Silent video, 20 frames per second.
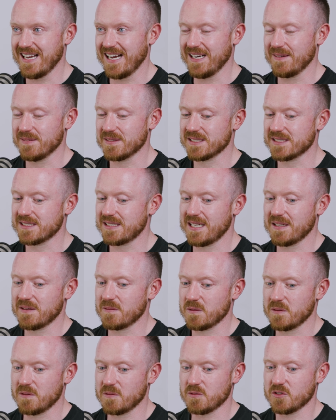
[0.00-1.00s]
And it was just like
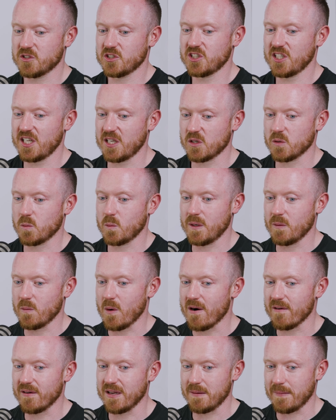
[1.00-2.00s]
the shit we
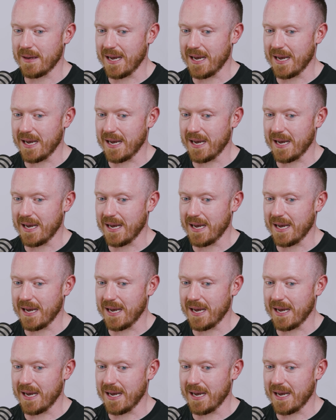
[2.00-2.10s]
worry